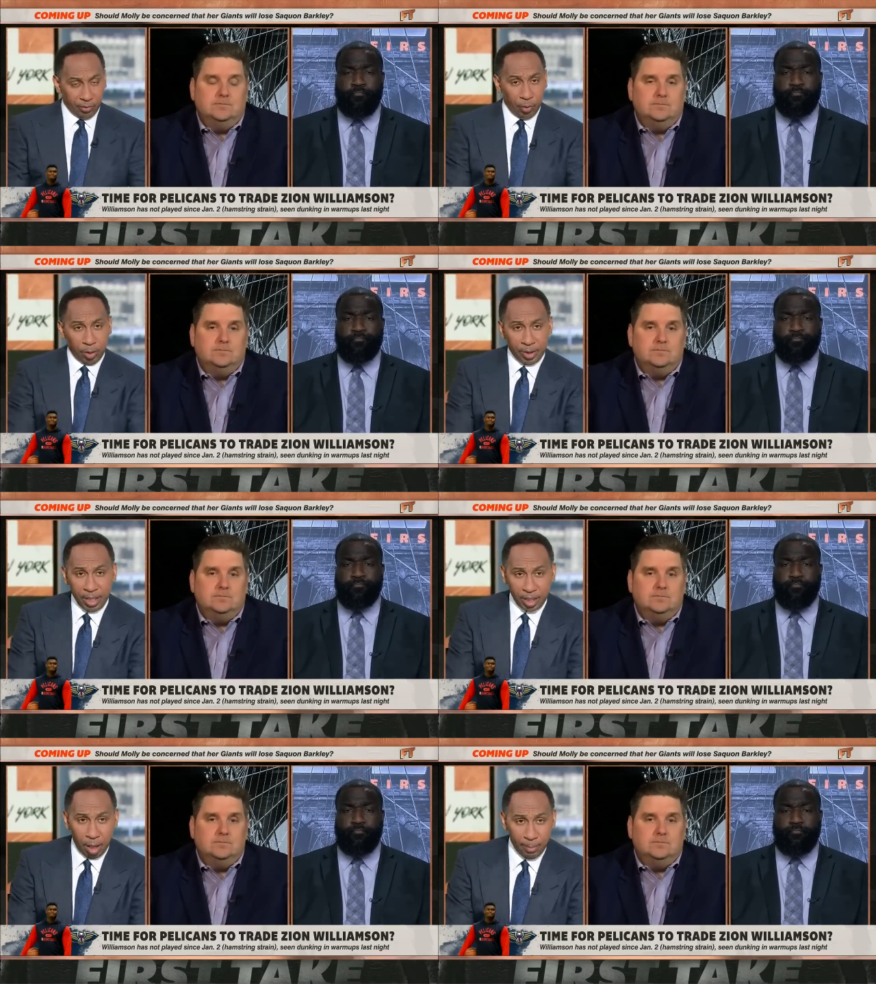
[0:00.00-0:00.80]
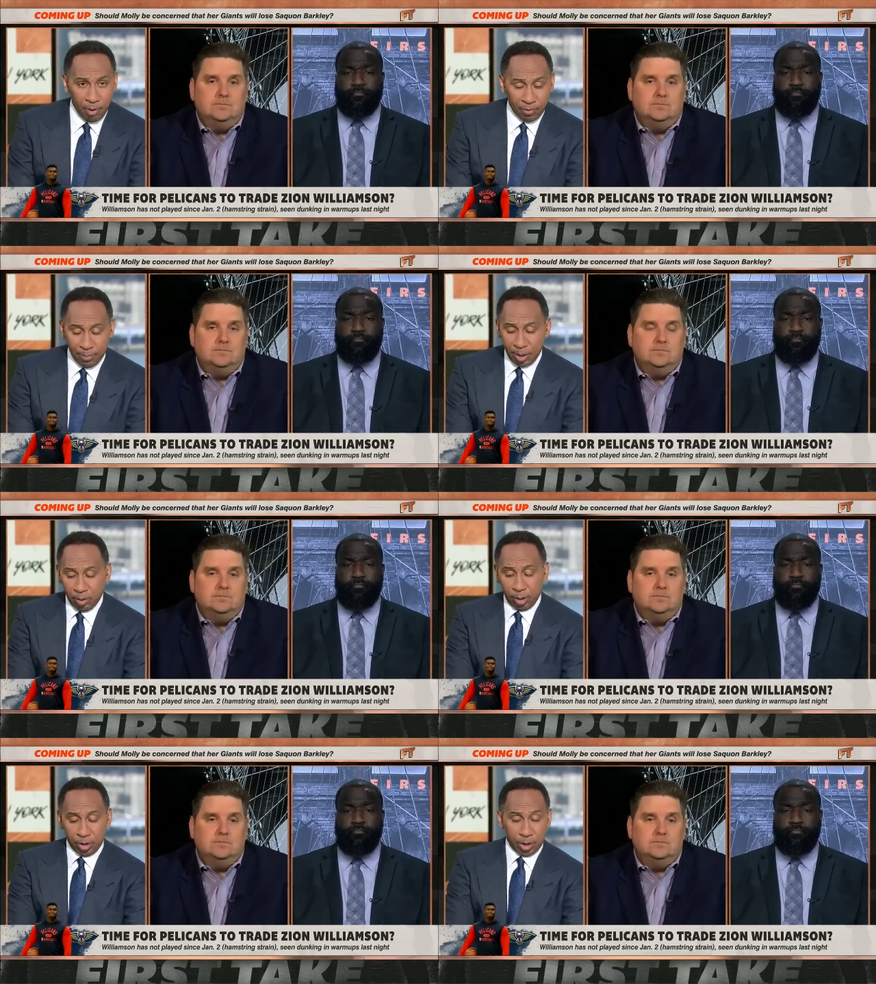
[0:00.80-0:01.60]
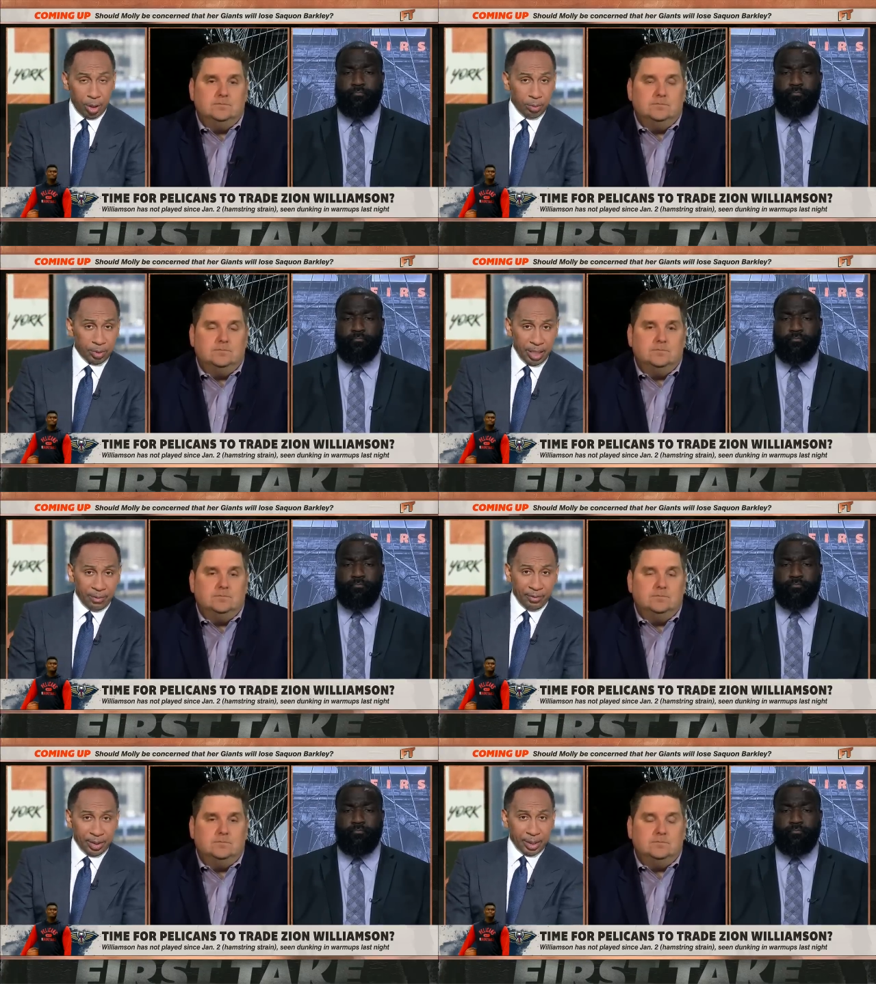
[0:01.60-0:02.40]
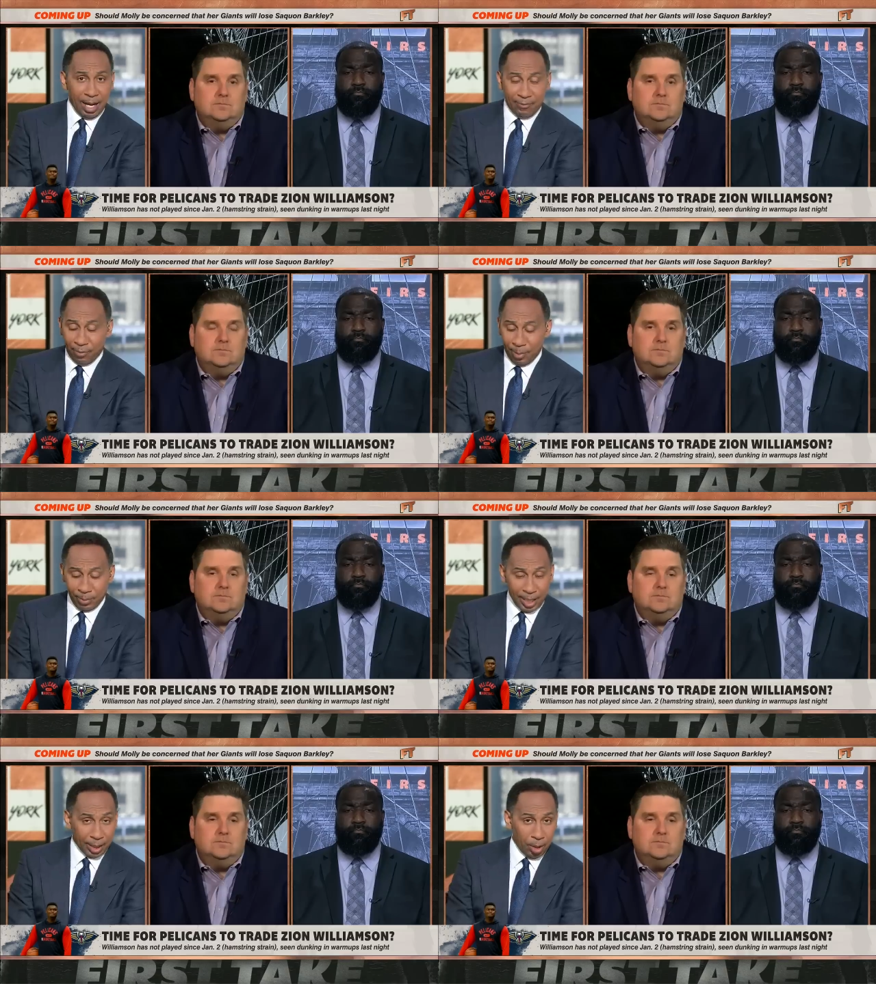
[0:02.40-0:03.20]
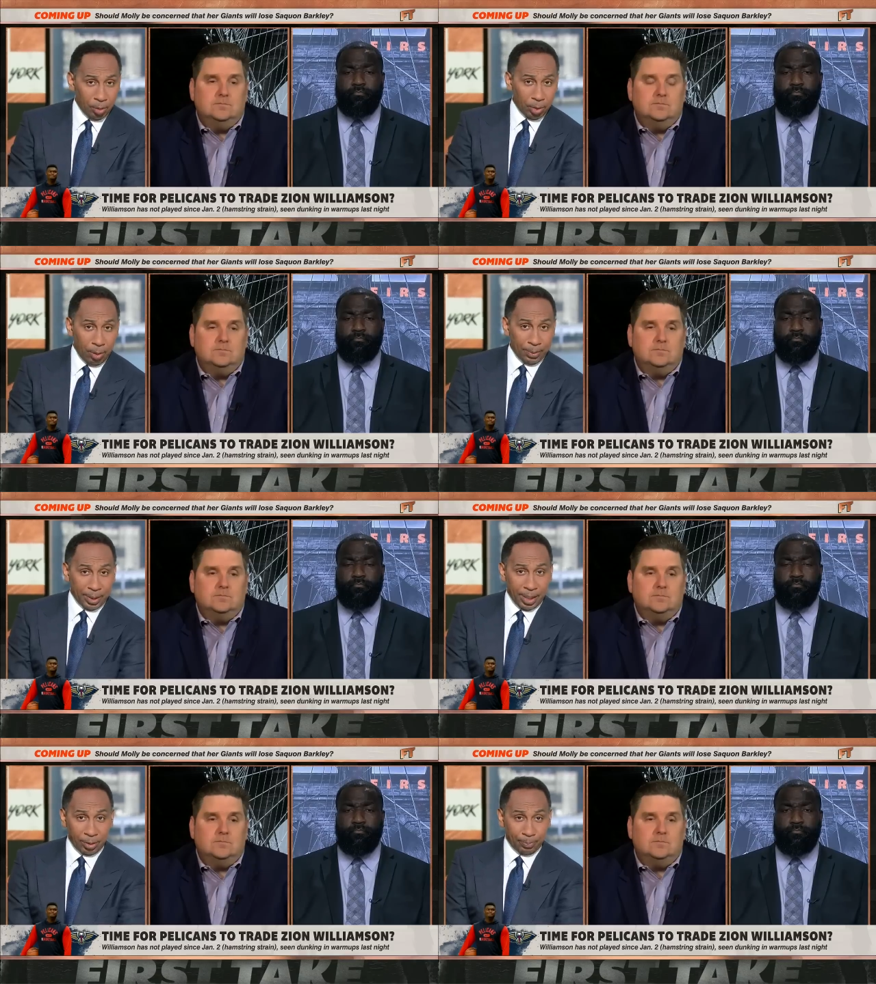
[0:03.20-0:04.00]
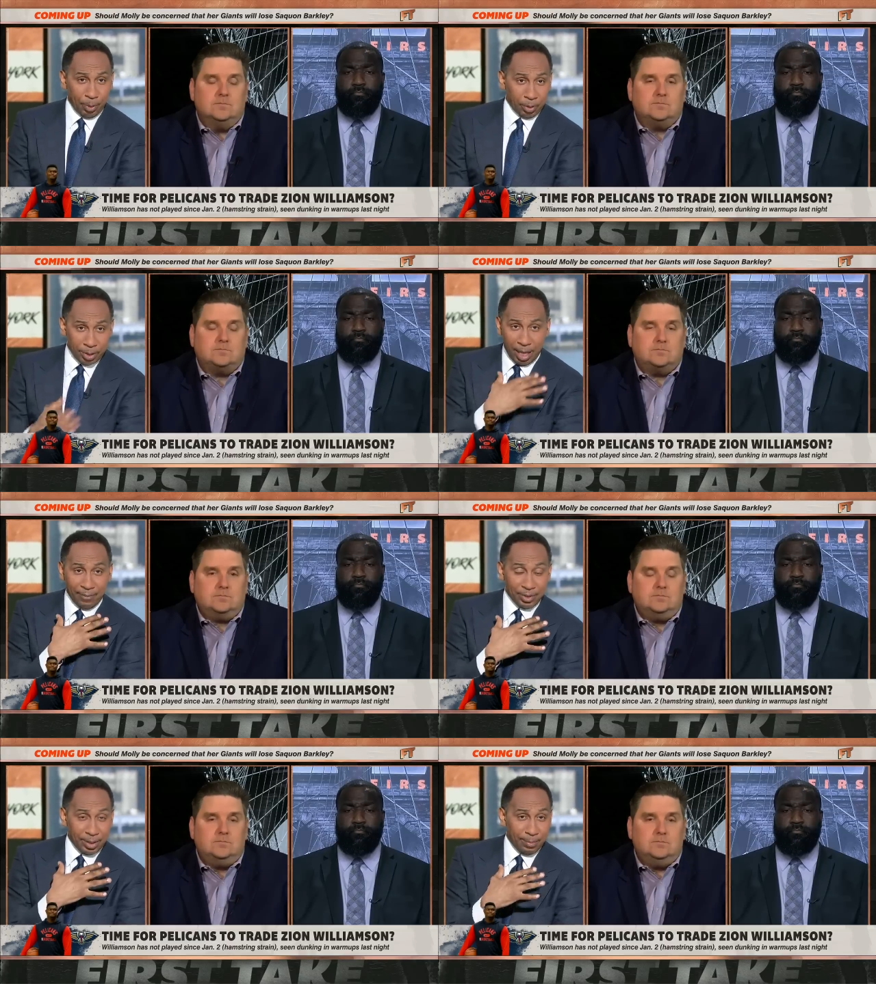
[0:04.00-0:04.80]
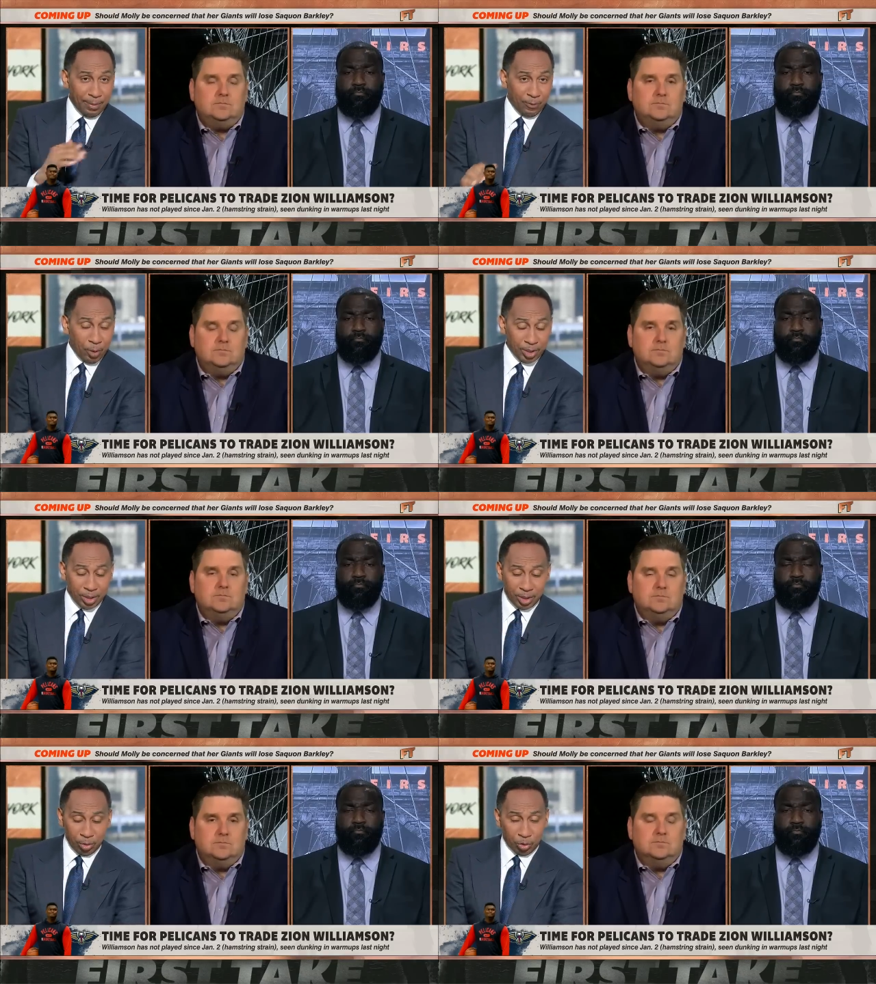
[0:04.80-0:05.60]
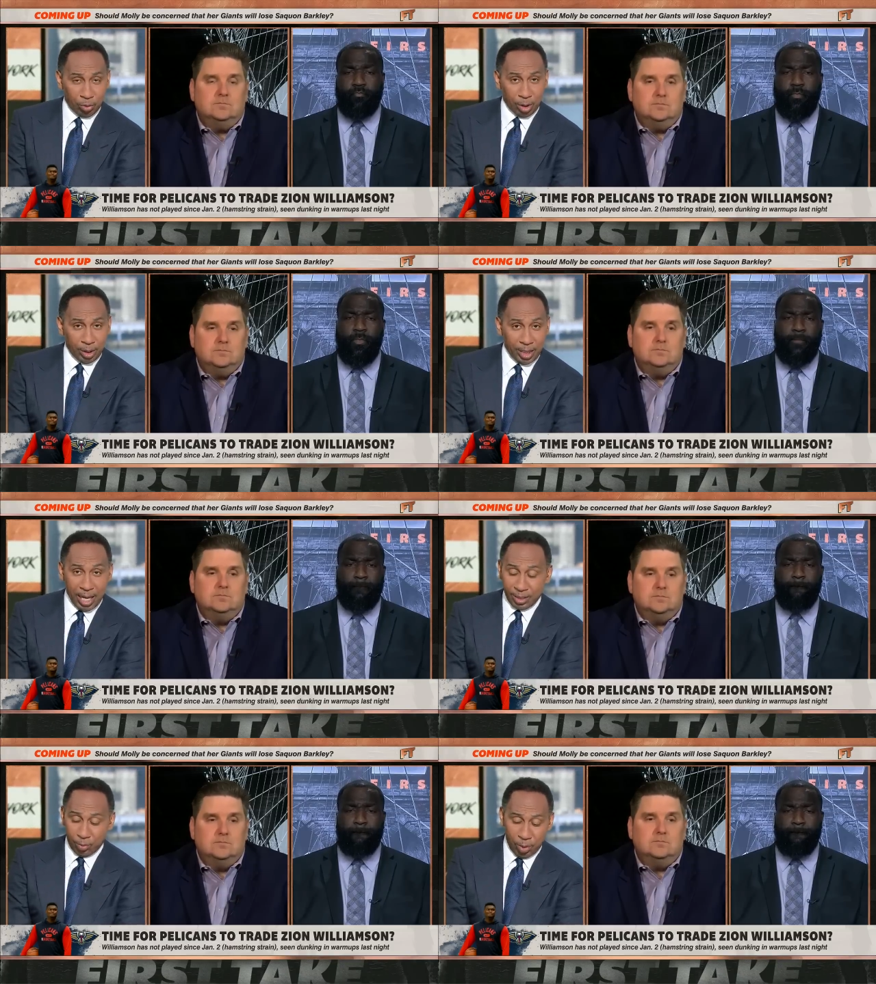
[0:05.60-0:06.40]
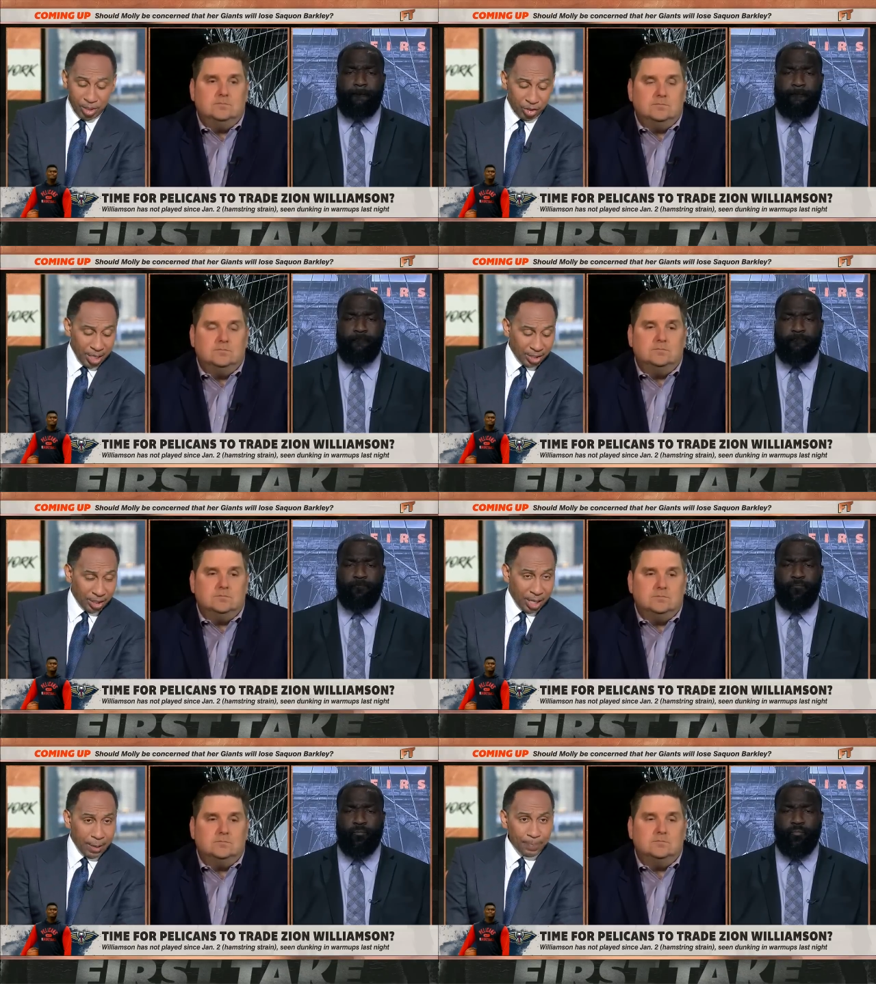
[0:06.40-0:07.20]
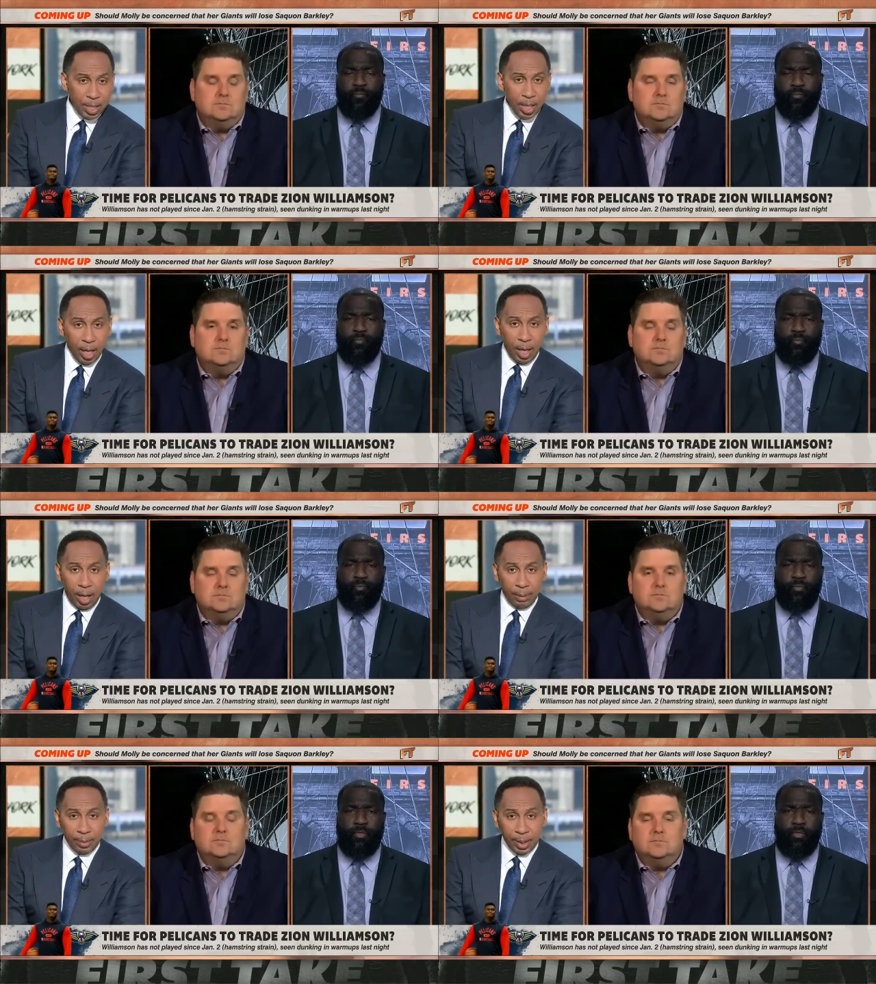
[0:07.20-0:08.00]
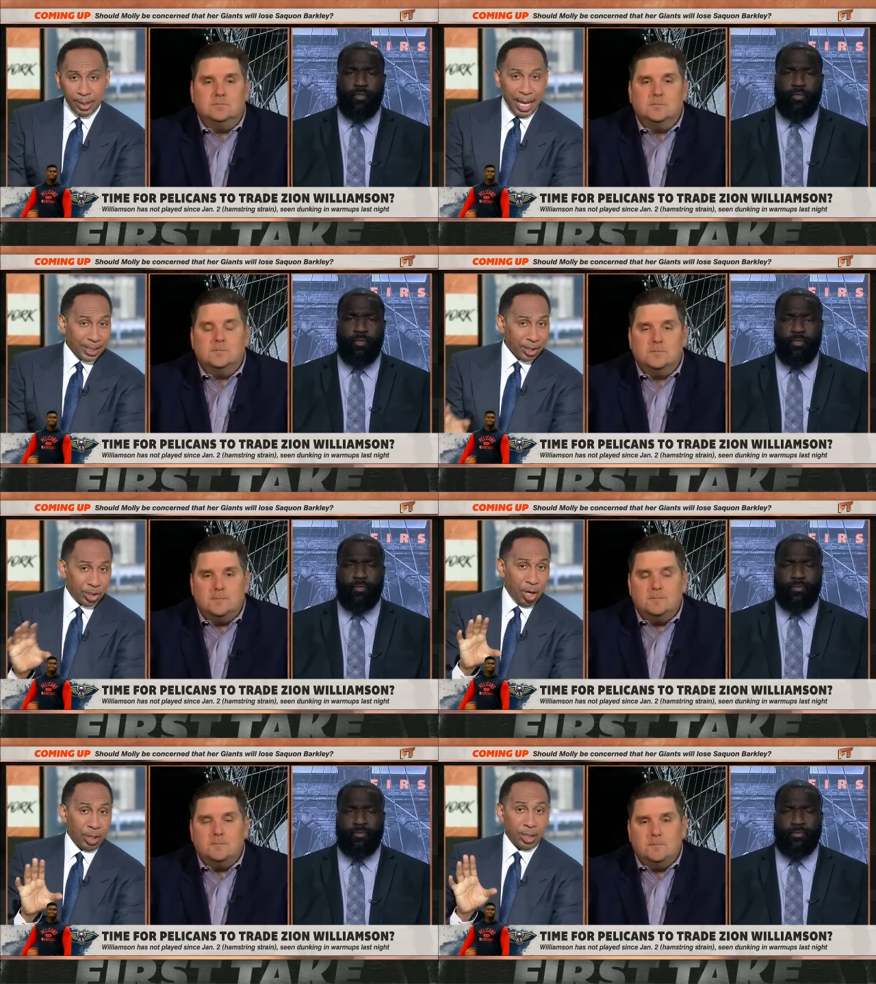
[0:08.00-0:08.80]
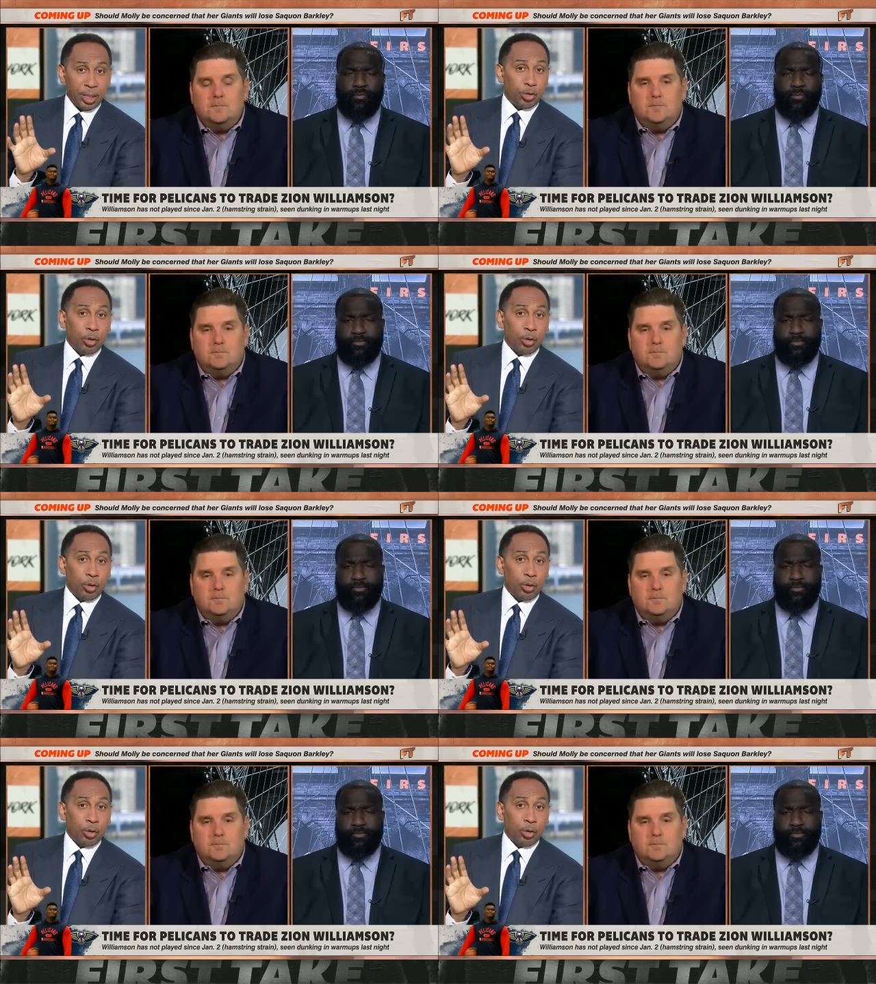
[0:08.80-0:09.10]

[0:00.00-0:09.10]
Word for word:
Speaker 1: first of all, thank y'all both for being on the show. Thank you for looking out for me with that cold open, Kendra Perkins. Obviously, my voice is still struggling as it was yesterday. Um, not to start